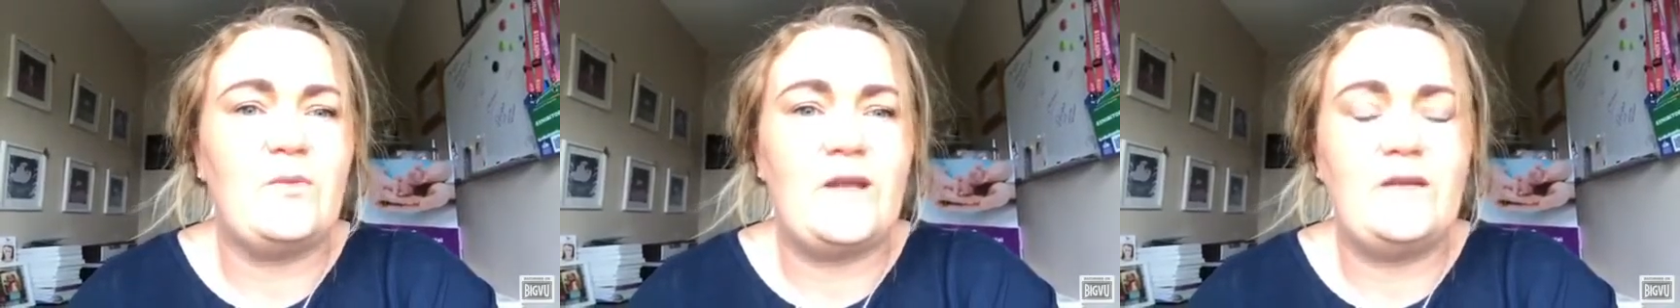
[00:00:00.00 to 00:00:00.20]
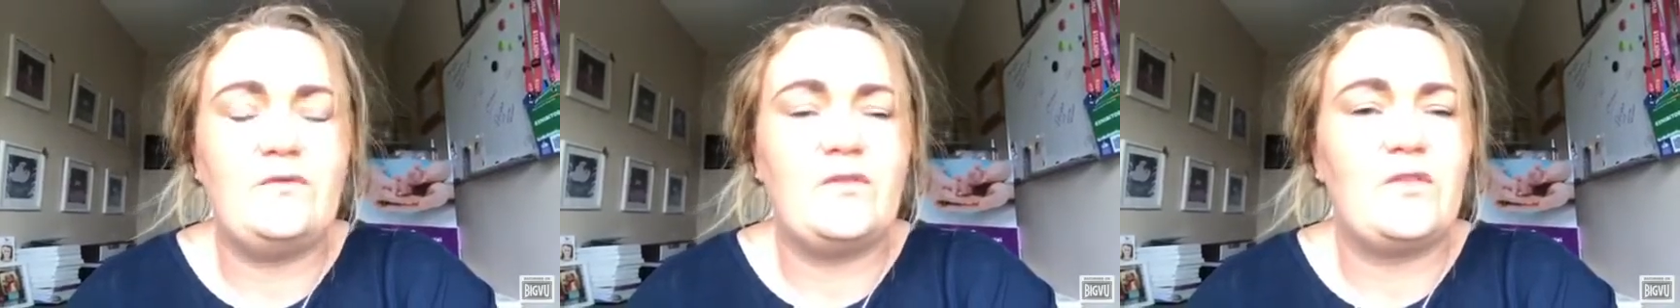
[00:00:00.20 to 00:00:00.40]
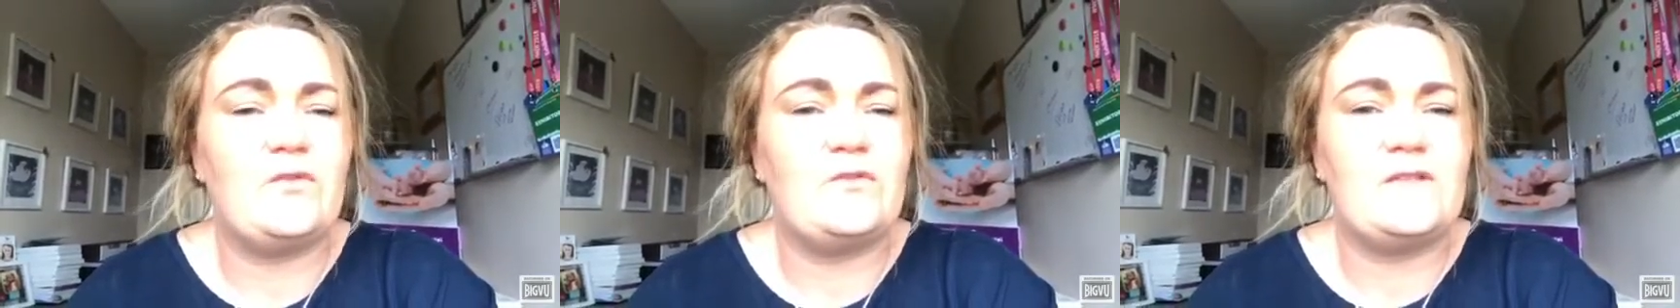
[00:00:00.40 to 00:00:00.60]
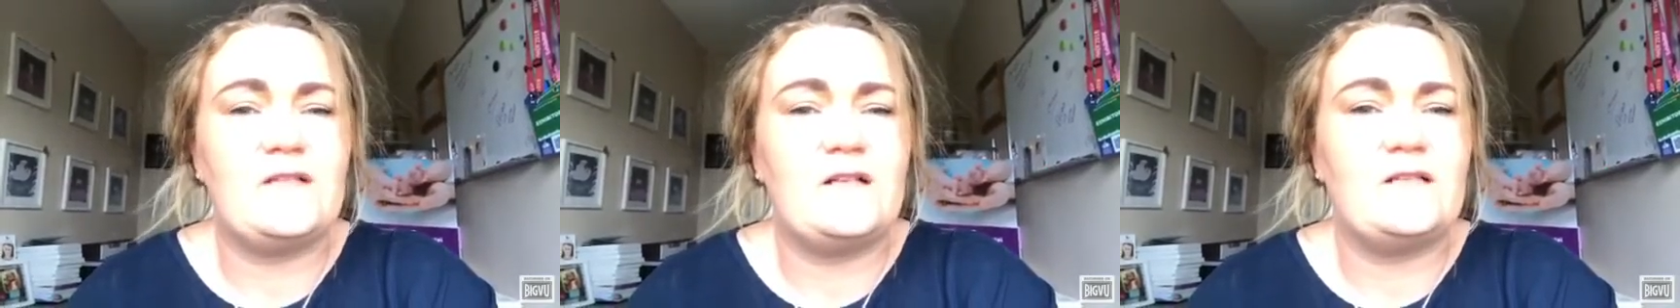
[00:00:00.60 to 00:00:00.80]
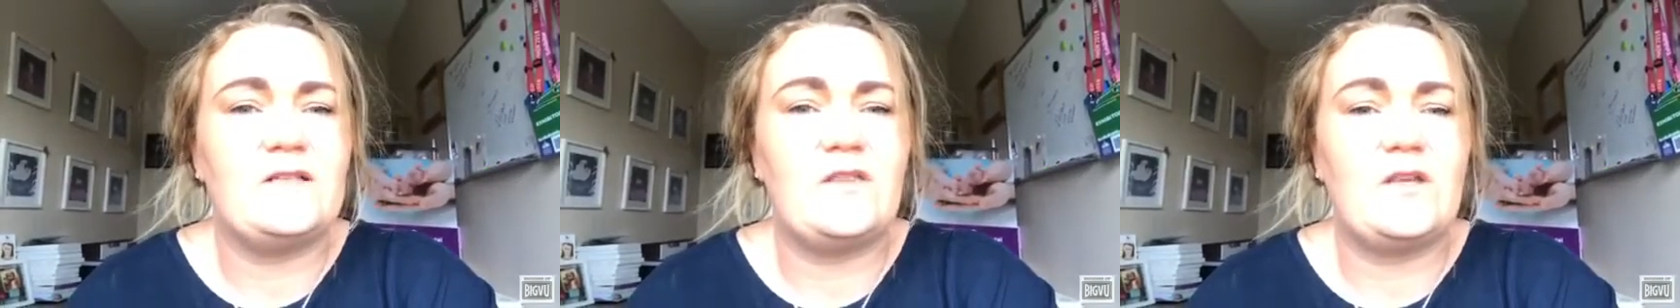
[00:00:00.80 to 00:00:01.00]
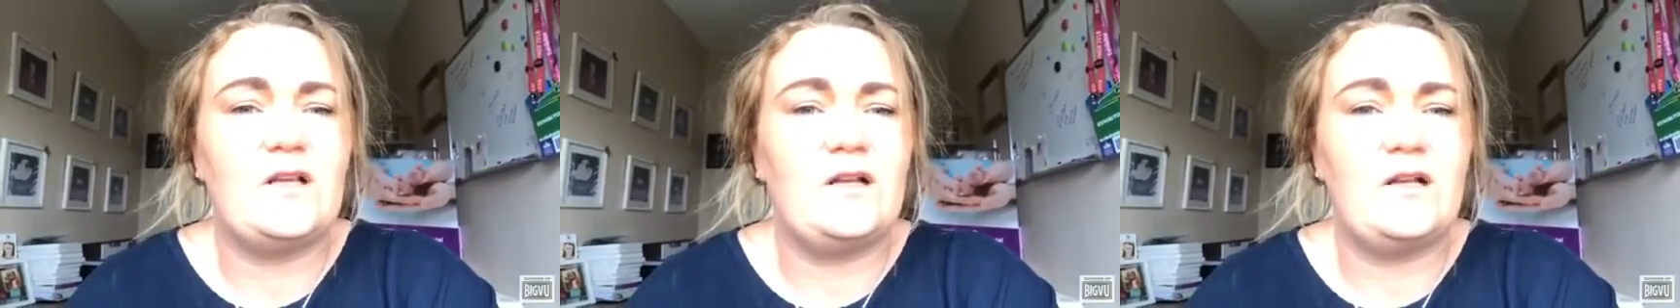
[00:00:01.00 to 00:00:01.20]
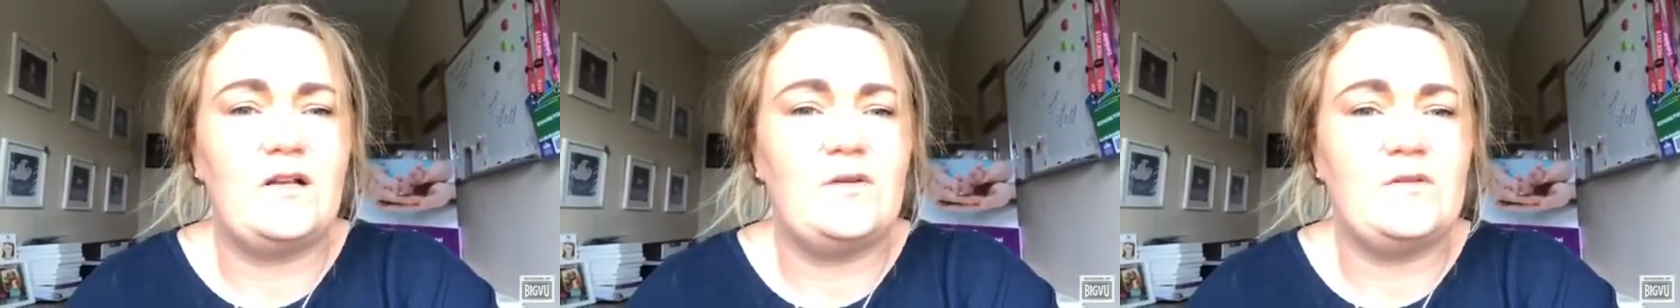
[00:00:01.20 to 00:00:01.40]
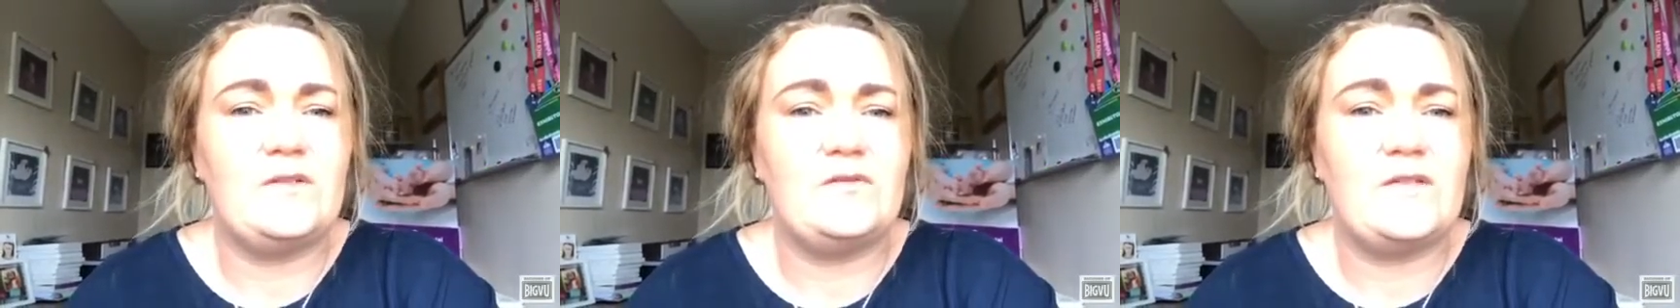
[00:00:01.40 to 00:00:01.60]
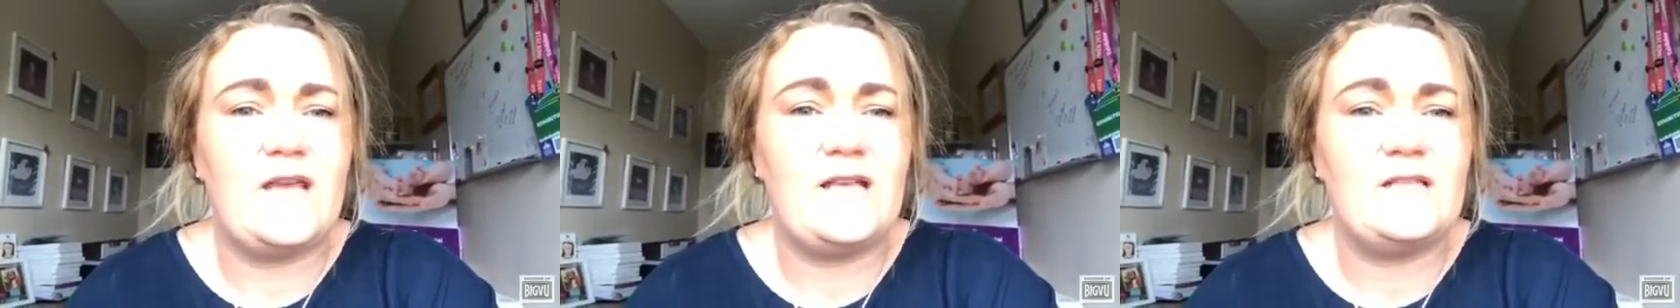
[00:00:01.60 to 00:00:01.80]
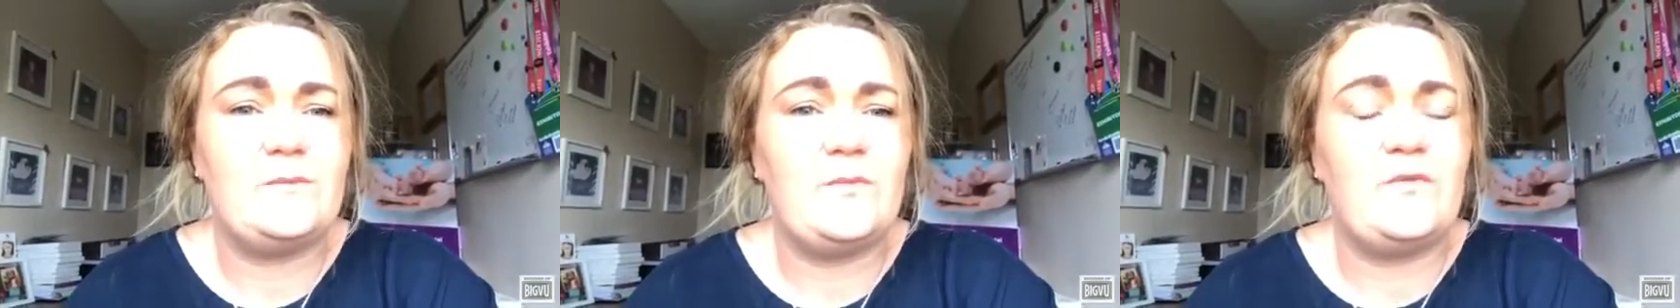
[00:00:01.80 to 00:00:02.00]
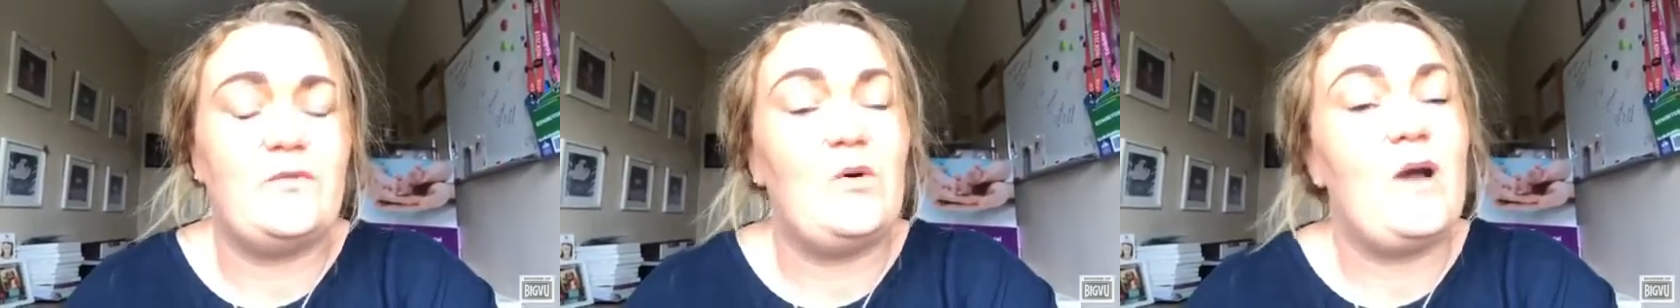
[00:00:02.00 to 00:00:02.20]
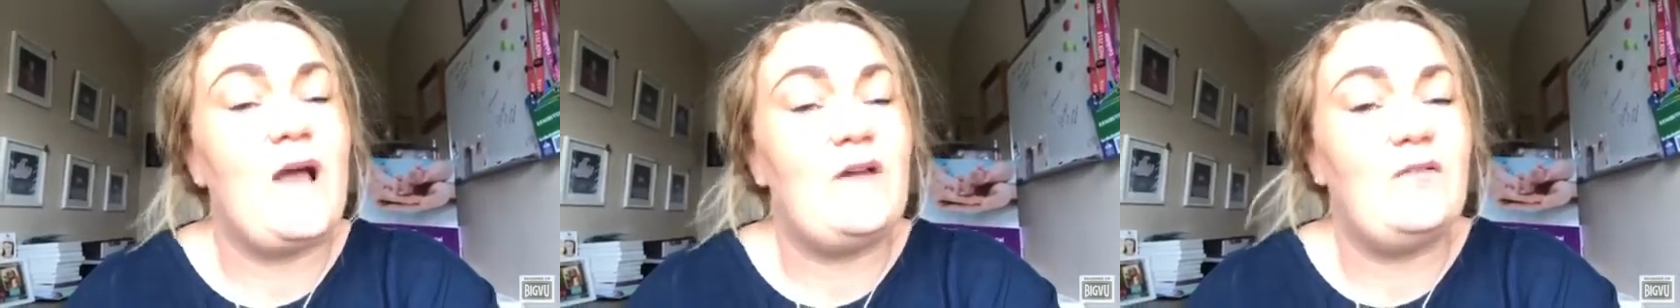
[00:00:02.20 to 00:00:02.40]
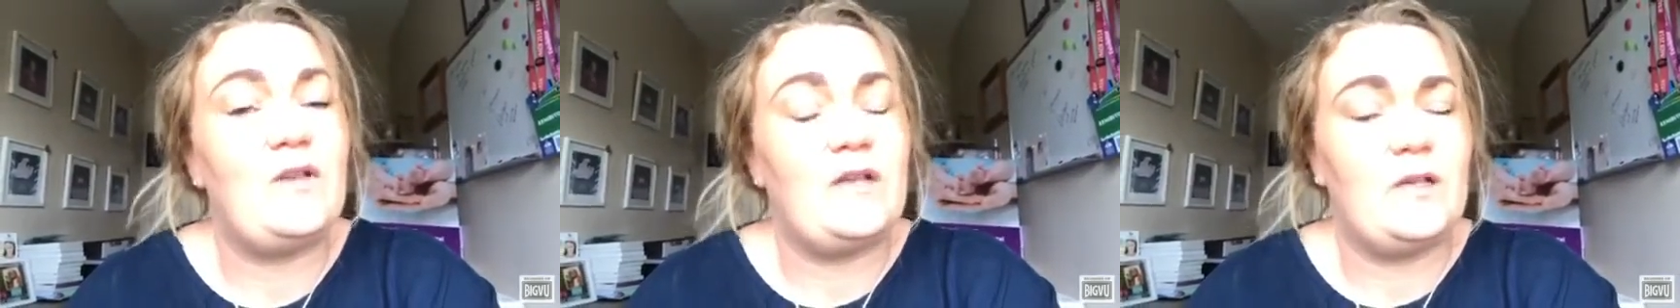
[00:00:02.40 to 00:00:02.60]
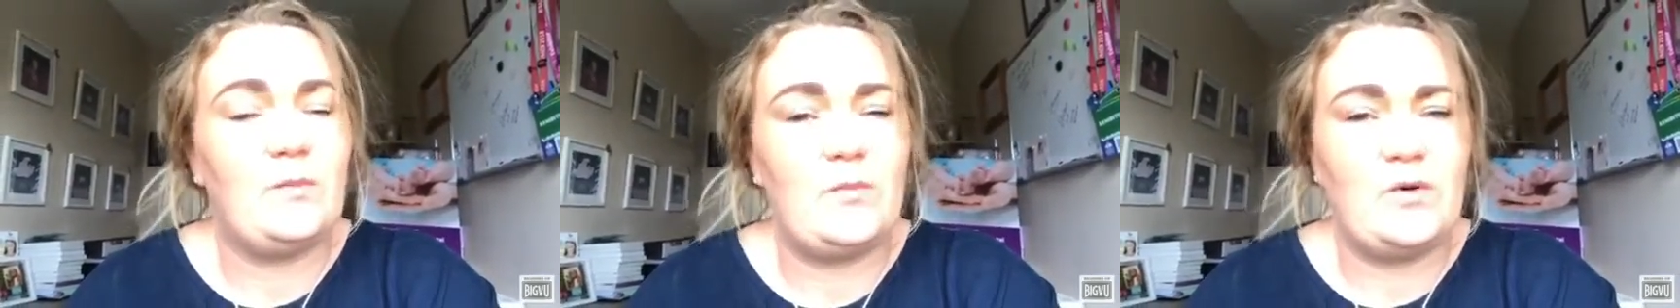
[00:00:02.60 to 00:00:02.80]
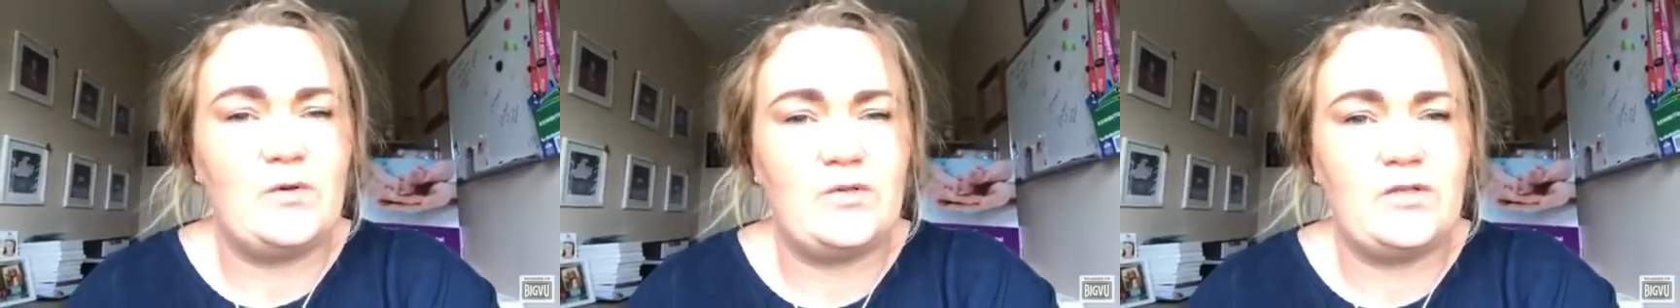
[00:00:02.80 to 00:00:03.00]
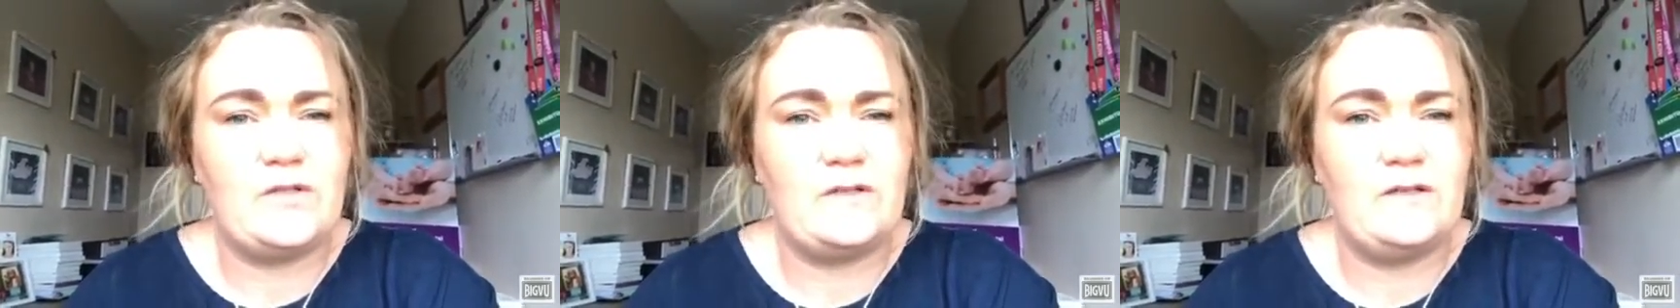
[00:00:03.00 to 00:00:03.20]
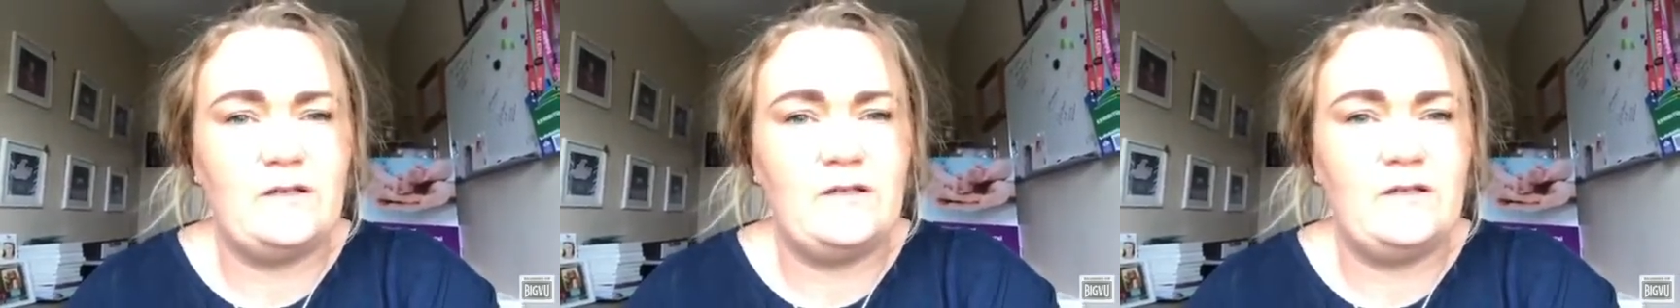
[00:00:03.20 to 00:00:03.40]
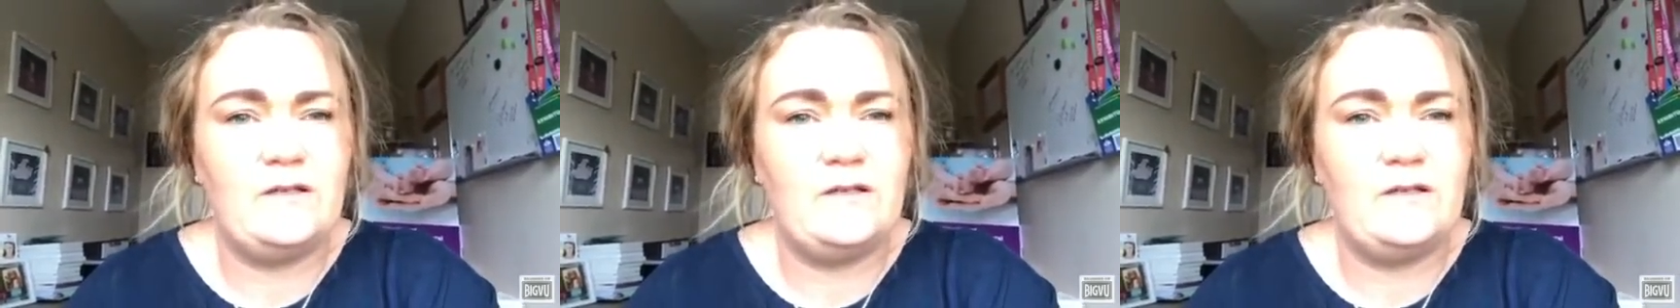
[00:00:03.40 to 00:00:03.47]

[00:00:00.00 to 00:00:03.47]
wait for the result of the conclusive test before having an abortion?